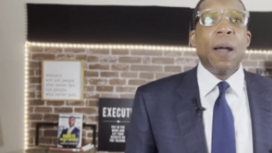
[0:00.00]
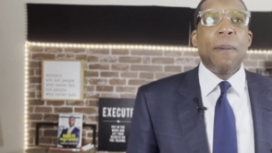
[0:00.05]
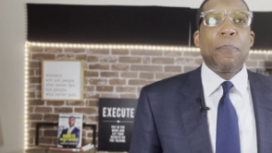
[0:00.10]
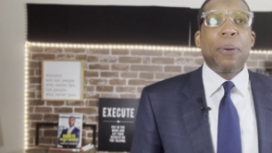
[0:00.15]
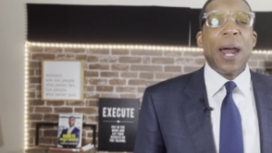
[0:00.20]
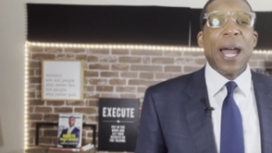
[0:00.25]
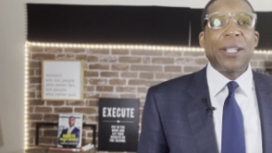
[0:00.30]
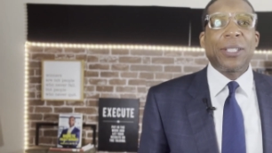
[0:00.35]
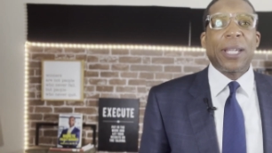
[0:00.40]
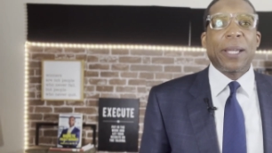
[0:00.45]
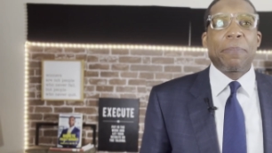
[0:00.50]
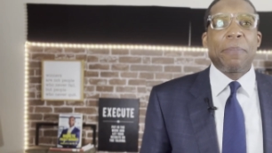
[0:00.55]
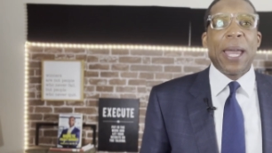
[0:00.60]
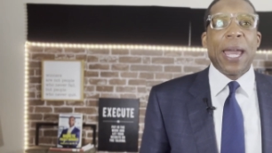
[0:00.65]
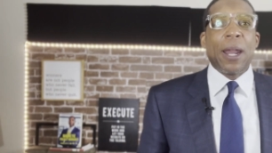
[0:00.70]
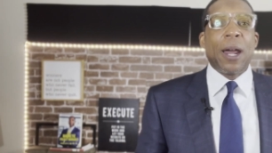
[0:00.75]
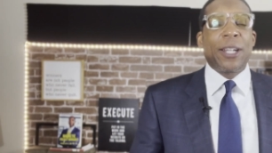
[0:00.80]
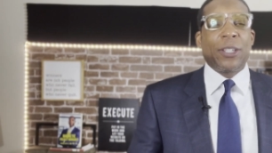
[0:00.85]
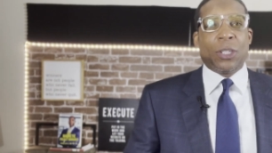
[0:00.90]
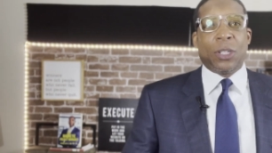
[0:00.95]
project, man-
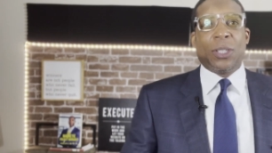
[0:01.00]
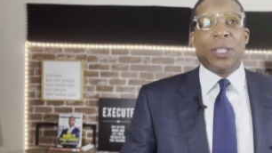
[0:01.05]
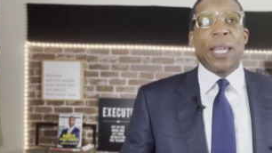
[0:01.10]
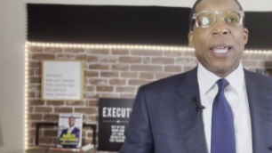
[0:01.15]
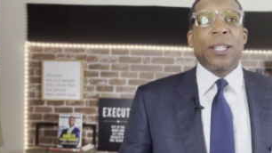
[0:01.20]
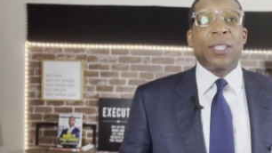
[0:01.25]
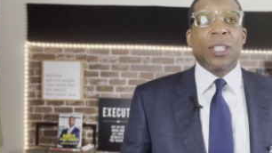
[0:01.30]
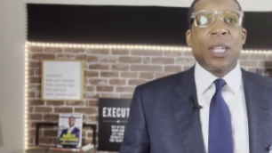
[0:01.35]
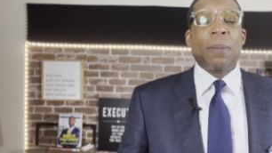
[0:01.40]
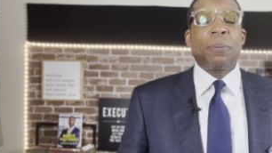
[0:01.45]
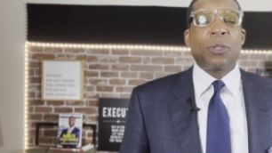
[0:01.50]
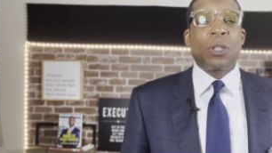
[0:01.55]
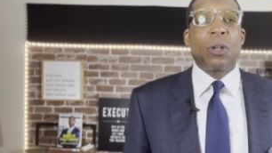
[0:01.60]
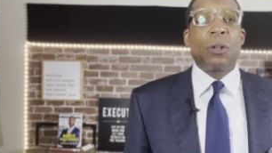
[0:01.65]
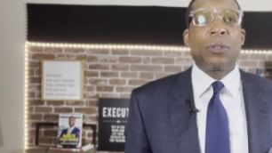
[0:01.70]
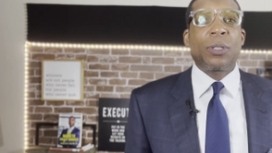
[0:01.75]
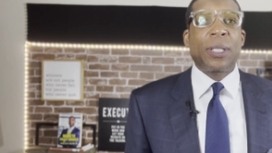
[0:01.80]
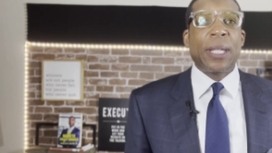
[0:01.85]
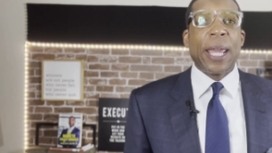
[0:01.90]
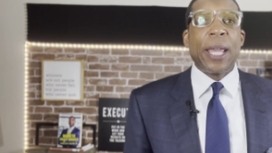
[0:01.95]
I should say,
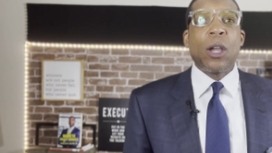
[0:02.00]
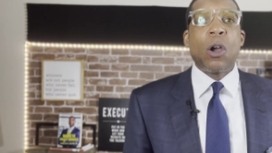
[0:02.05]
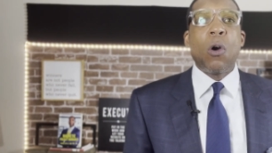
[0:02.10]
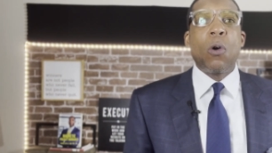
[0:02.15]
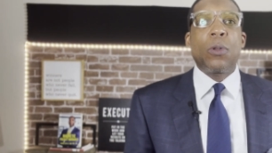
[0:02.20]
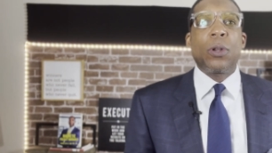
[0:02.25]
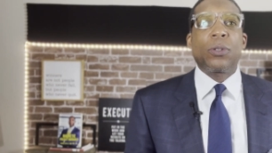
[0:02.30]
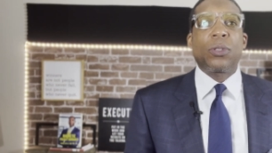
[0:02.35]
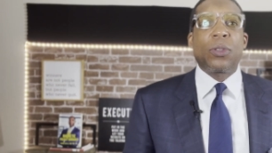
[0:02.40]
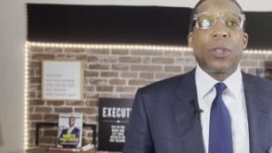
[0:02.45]
exceptional stakeholders,